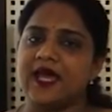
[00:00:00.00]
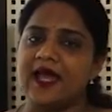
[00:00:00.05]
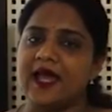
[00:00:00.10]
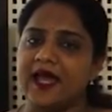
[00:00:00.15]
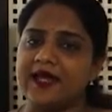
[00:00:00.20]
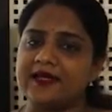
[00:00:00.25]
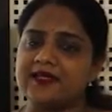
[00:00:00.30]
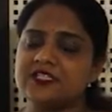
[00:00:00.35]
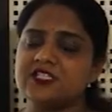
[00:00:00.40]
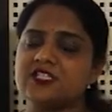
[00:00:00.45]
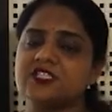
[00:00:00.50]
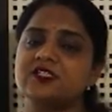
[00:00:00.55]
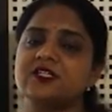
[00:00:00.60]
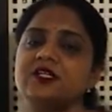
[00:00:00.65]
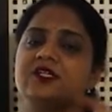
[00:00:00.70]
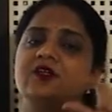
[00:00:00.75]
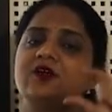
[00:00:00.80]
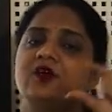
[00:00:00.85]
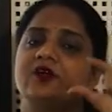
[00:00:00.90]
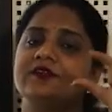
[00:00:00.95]

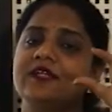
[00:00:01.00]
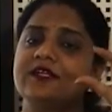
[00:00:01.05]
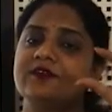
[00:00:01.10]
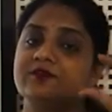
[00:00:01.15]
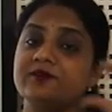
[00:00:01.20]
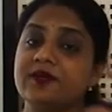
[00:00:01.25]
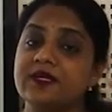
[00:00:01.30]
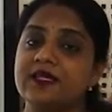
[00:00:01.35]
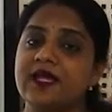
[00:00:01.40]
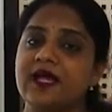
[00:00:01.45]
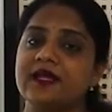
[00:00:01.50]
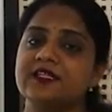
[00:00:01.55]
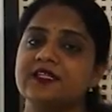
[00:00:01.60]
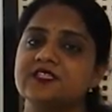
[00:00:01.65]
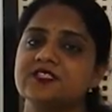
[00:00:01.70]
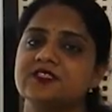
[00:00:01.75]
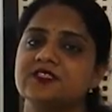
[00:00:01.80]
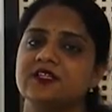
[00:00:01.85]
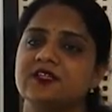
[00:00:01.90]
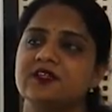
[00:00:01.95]
additional or that one
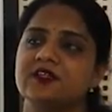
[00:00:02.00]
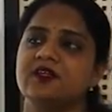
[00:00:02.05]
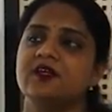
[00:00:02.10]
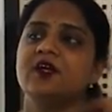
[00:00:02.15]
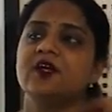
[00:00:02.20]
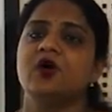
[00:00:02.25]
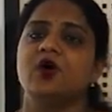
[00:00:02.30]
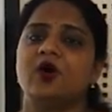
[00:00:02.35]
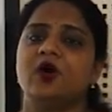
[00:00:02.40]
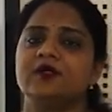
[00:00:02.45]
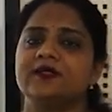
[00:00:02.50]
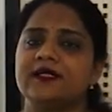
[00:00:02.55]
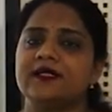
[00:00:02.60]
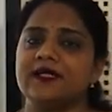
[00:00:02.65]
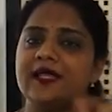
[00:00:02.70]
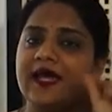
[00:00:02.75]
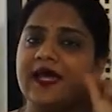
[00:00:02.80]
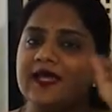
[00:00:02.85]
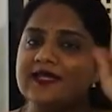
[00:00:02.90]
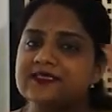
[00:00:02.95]
additional or that
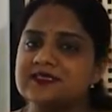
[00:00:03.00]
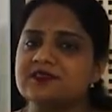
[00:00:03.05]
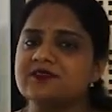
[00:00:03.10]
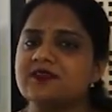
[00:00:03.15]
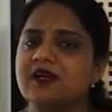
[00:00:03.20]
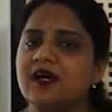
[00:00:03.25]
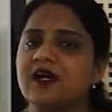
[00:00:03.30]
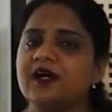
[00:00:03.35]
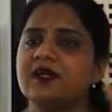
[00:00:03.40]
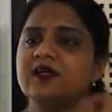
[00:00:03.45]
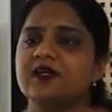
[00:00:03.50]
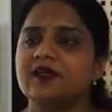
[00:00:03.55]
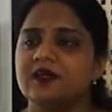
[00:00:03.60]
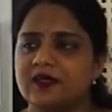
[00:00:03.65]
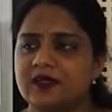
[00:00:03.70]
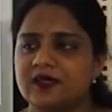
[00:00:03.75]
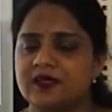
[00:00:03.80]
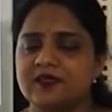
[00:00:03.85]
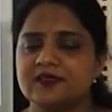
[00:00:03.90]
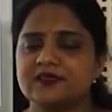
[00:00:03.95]
extra
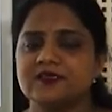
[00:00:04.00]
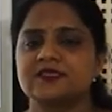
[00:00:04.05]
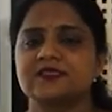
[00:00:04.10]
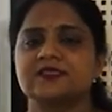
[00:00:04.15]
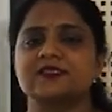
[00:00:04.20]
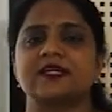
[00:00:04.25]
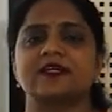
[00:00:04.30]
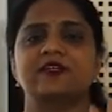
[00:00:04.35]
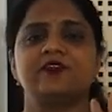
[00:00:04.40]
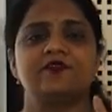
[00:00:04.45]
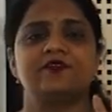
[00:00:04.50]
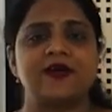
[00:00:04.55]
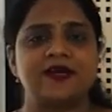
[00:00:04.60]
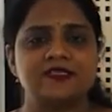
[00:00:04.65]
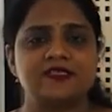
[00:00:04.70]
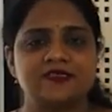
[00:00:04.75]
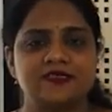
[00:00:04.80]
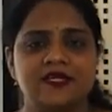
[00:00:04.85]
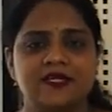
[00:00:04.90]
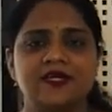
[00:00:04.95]
he is
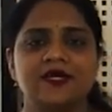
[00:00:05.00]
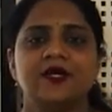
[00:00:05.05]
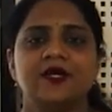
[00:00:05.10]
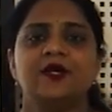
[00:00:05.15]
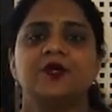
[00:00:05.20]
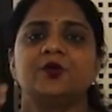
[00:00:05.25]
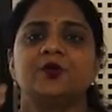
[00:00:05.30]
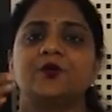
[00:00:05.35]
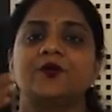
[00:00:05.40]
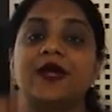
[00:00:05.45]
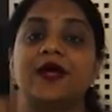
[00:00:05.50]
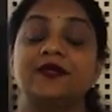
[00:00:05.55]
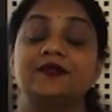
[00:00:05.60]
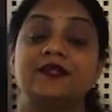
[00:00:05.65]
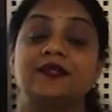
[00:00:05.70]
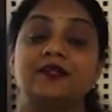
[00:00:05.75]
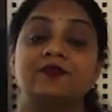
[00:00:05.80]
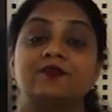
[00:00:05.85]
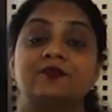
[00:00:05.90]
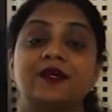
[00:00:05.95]
sacrificing to get
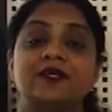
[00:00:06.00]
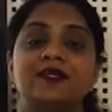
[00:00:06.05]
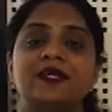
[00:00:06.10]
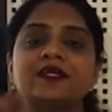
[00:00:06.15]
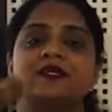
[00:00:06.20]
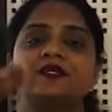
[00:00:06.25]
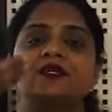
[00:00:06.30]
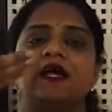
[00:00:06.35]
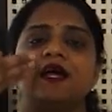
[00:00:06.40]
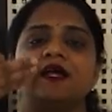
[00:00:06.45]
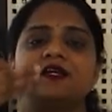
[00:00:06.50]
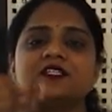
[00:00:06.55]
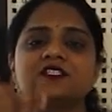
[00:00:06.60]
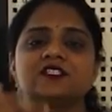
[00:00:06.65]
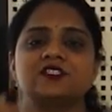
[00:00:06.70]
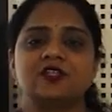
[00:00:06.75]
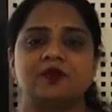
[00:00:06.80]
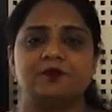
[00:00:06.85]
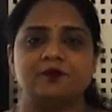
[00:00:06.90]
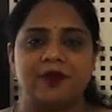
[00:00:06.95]
that one
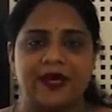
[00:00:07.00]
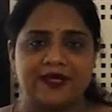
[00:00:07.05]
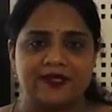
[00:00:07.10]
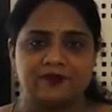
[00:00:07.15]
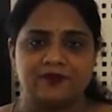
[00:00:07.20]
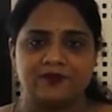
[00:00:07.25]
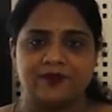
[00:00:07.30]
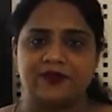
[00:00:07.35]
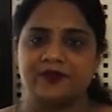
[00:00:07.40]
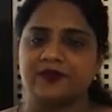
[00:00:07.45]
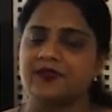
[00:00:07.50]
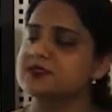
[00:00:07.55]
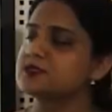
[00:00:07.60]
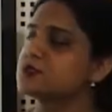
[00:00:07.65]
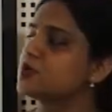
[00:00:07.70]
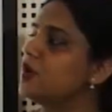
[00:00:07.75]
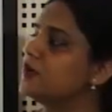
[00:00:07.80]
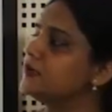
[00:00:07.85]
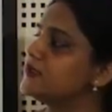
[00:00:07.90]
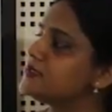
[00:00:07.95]
additional benefit is
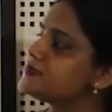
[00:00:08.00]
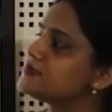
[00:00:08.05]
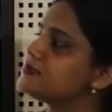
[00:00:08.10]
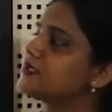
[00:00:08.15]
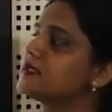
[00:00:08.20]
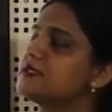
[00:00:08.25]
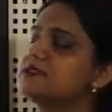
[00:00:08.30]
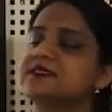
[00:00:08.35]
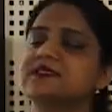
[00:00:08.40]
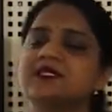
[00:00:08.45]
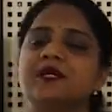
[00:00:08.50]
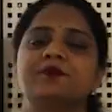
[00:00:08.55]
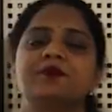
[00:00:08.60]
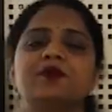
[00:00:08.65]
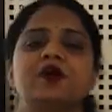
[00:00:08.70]
called as the concept